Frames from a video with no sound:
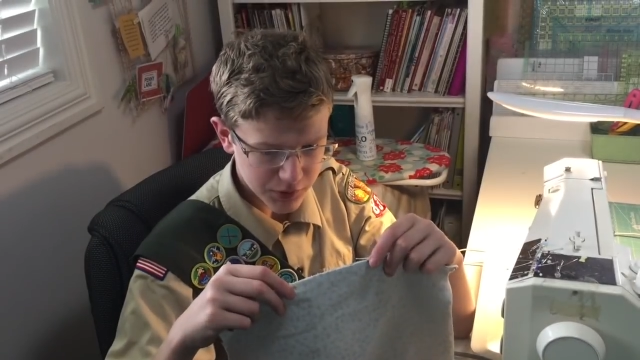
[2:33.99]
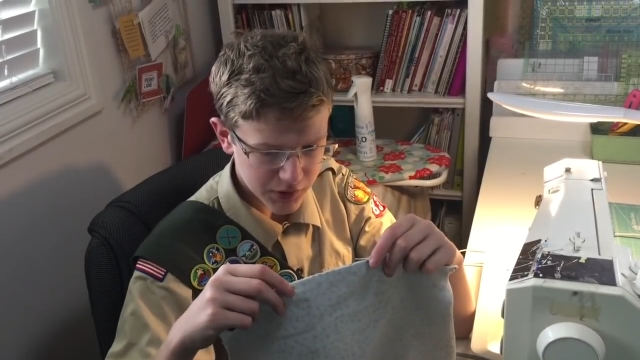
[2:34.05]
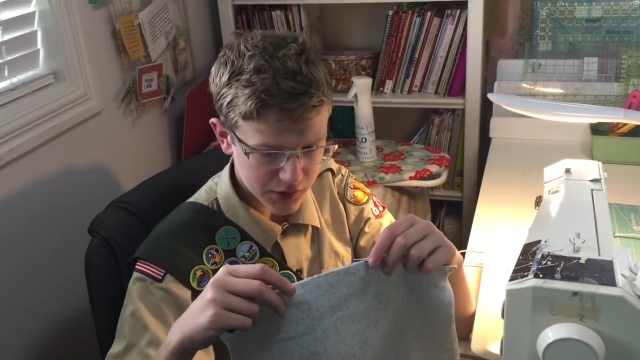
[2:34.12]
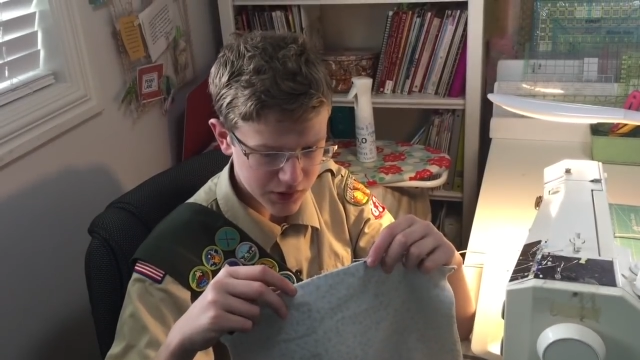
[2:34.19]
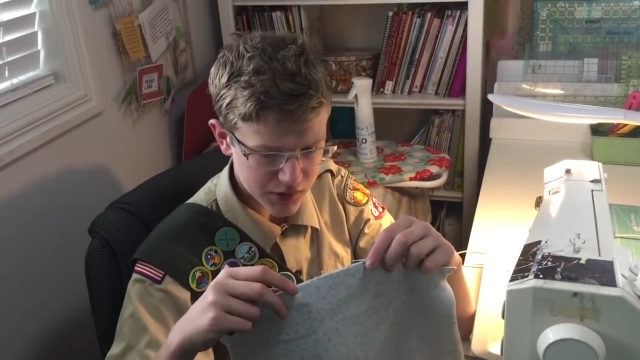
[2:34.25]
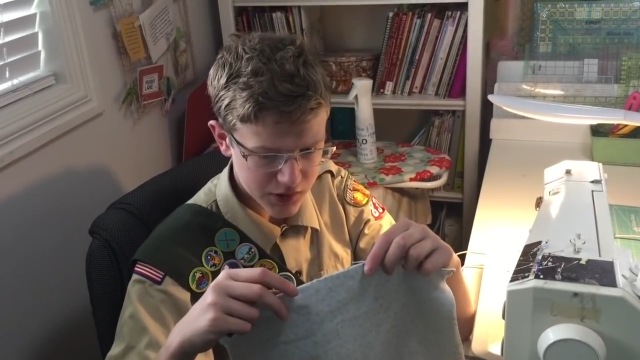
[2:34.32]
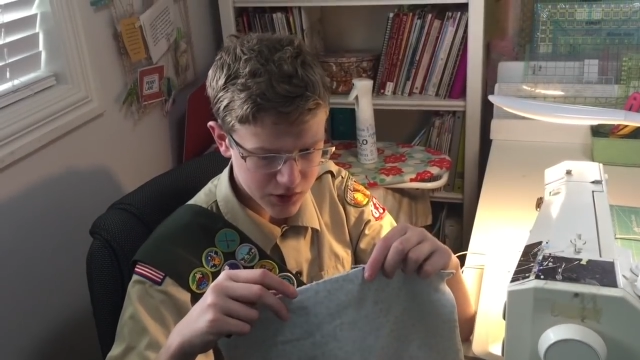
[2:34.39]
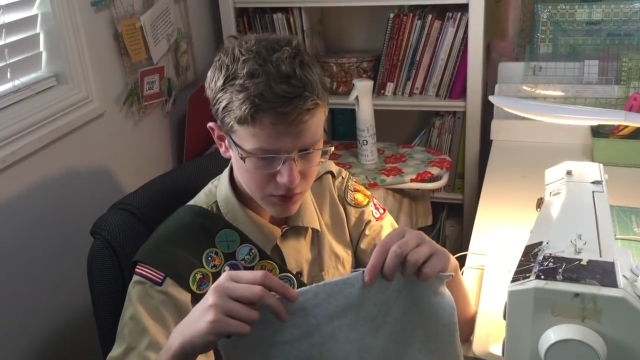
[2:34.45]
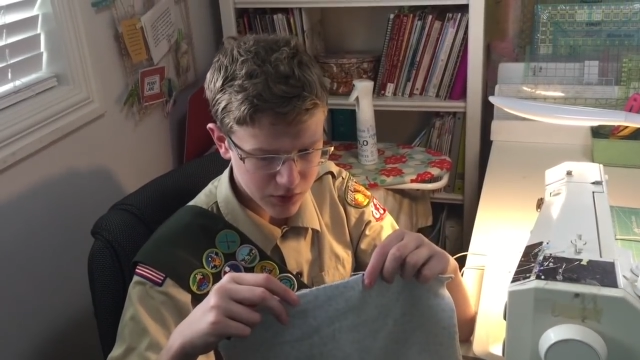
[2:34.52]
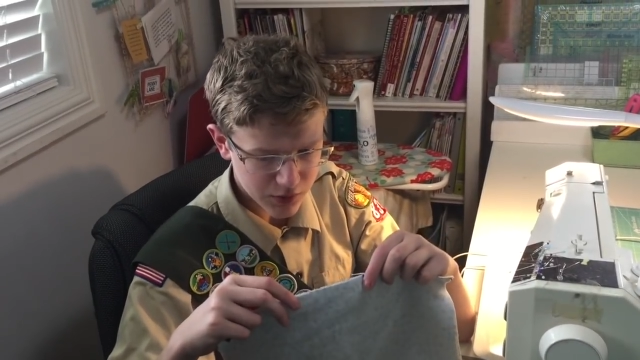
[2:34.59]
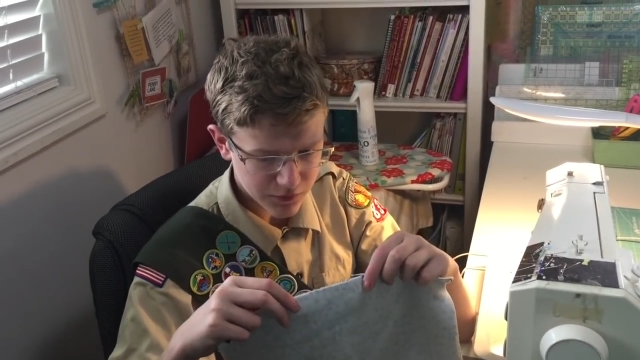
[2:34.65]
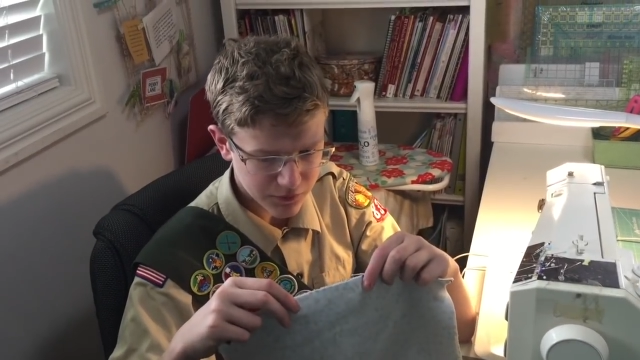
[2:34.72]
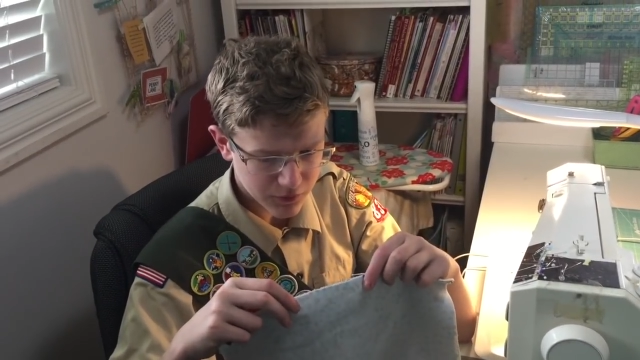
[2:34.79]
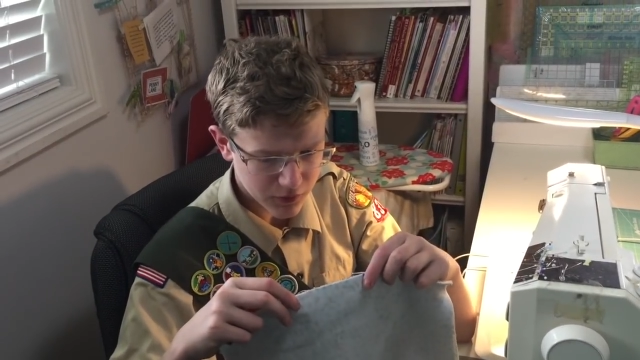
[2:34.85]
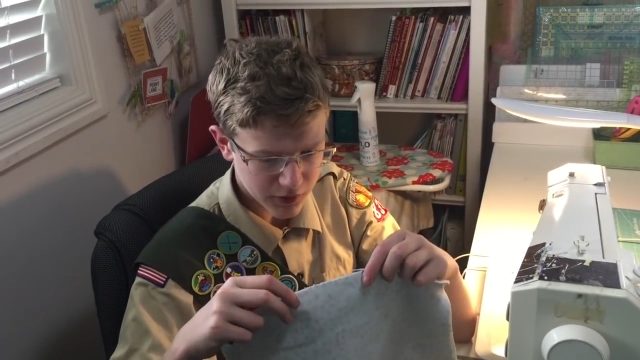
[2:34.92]
pins 3 to
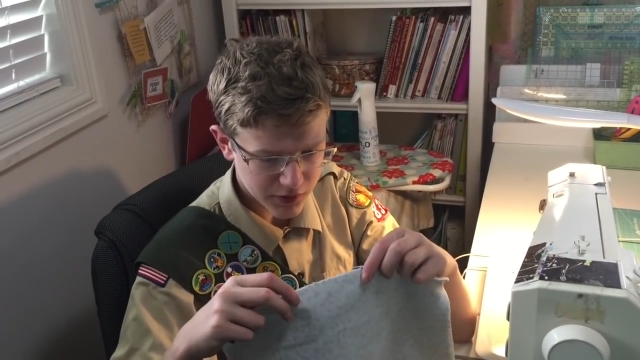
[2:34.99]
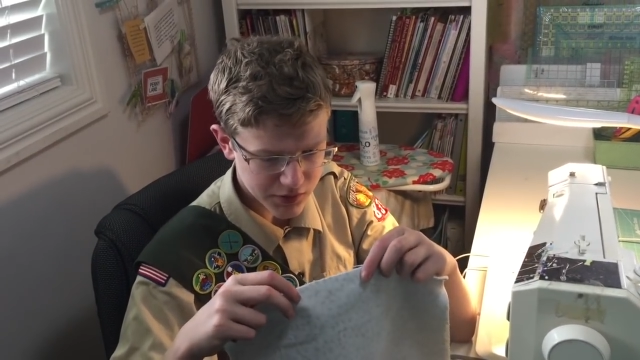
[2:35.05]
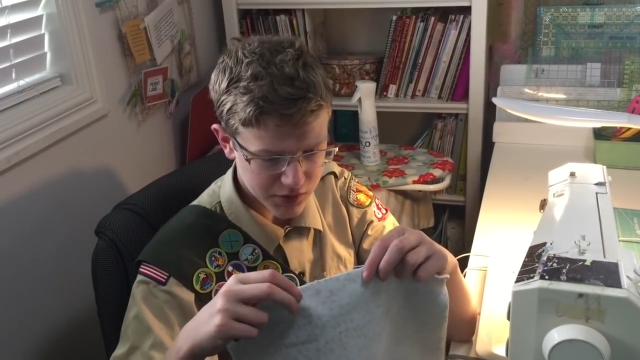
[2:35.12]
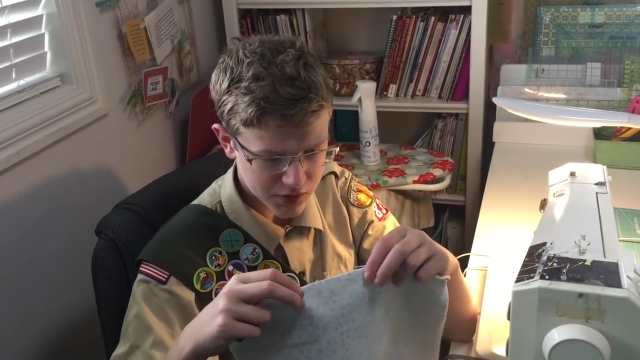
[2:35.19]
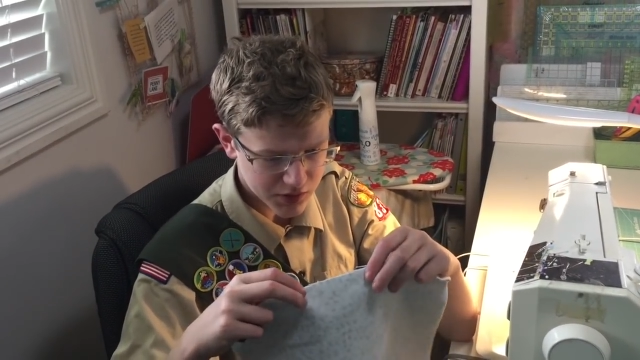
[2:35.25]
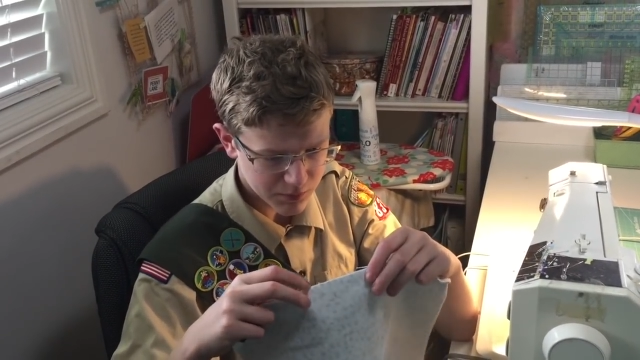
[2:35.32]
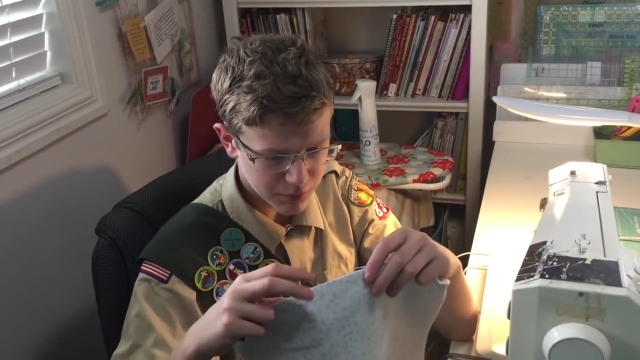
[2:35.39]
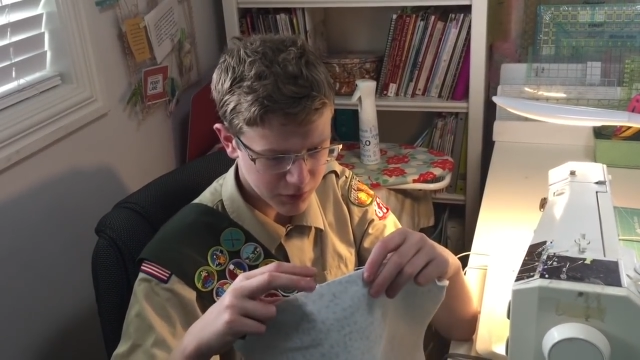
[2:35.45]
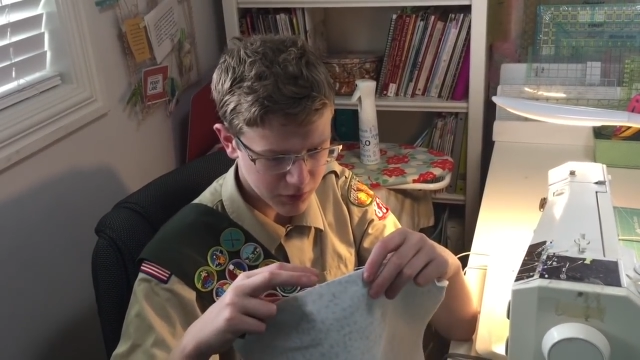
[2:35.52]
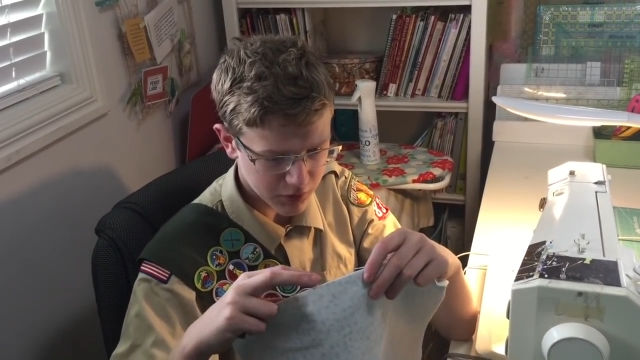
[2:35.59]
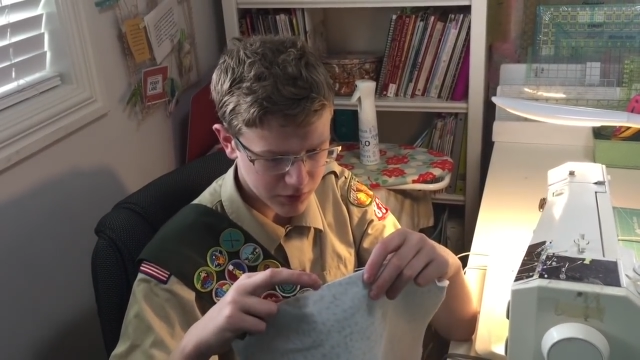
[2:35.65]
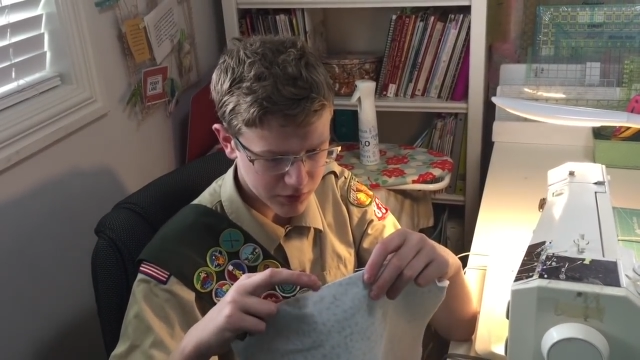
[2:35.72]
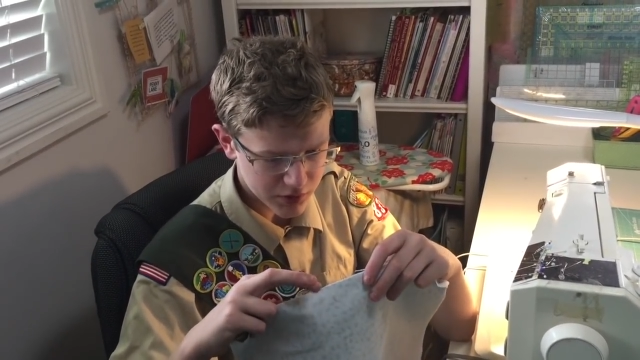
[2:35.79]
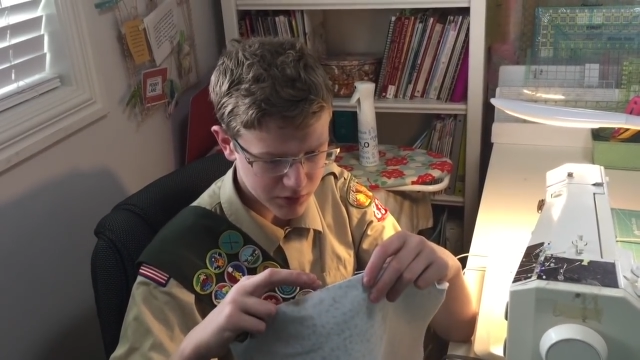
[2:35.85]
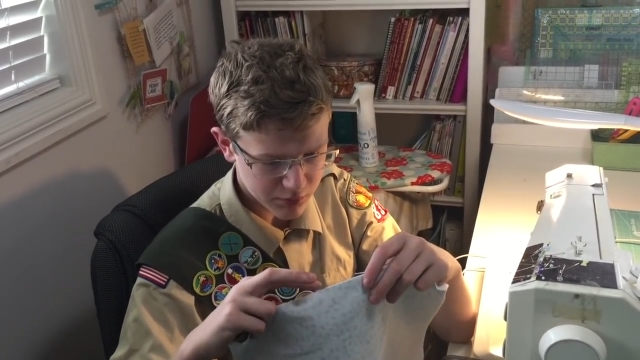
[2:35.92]
4 inches
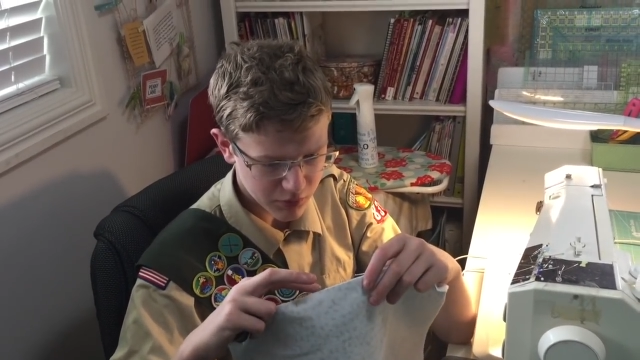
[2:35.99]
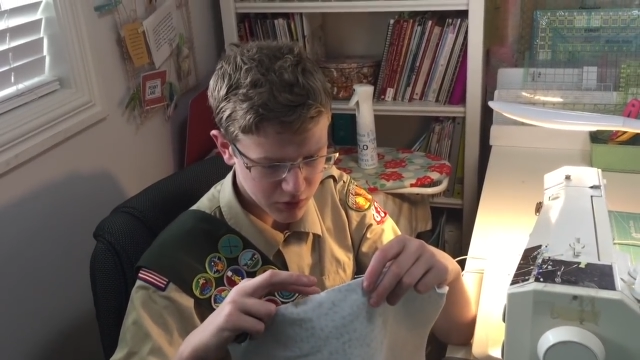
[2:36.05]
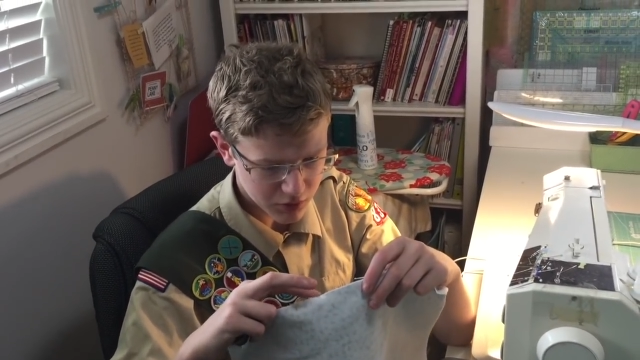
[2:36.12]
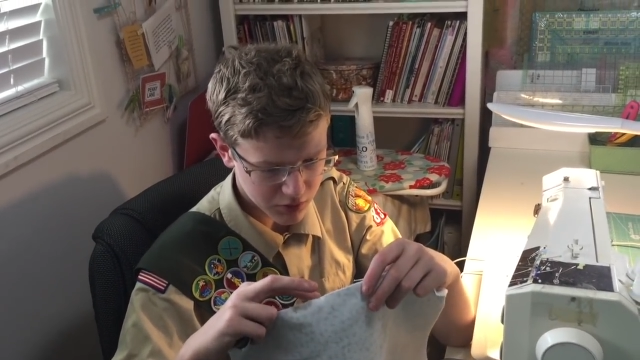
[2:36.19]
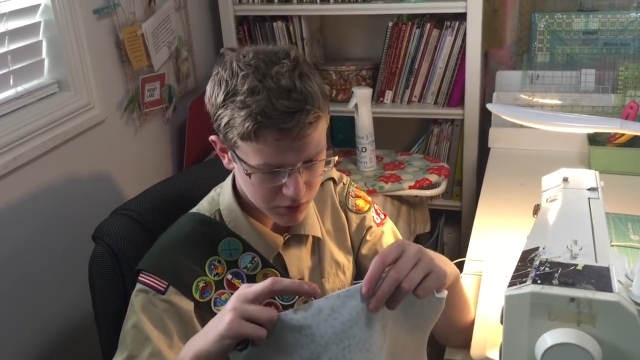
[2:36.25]
apart to mark